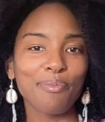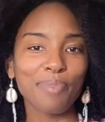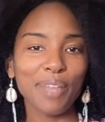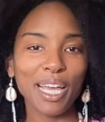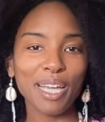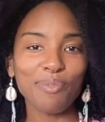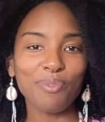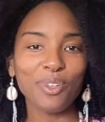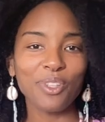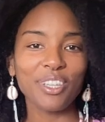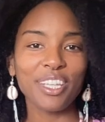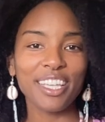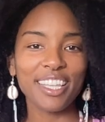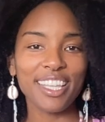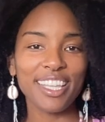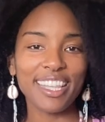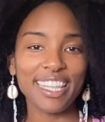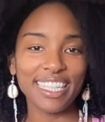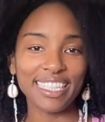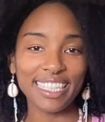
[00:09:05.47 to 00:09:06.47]
Black Moon
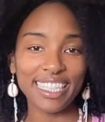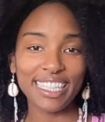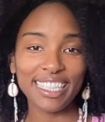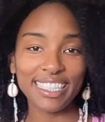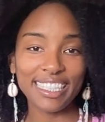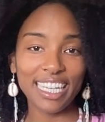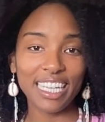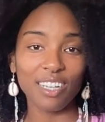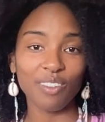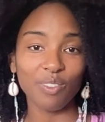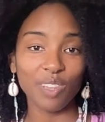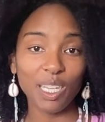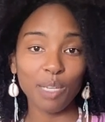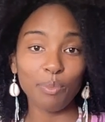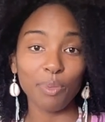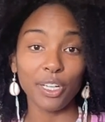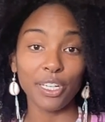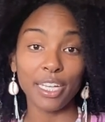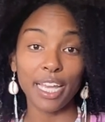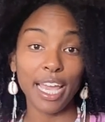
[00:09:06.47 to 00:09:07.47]
Lilith is in the sign of
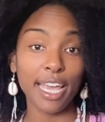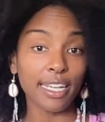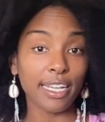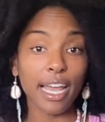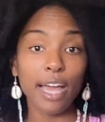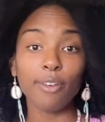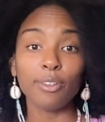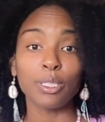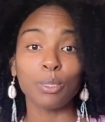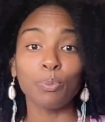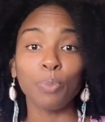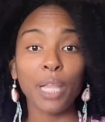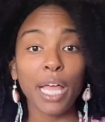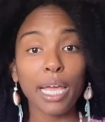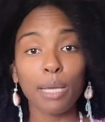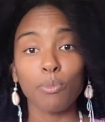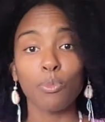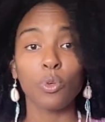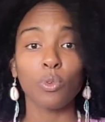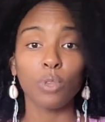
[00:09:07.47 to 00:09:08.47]
Libra, and now it's
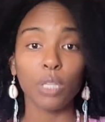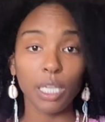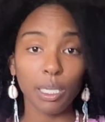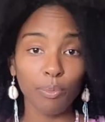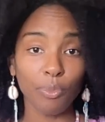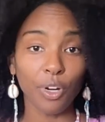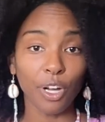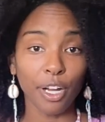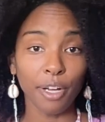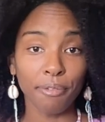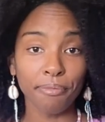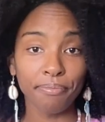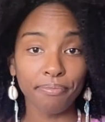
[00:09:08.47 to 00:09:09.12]
Black Moon Libra.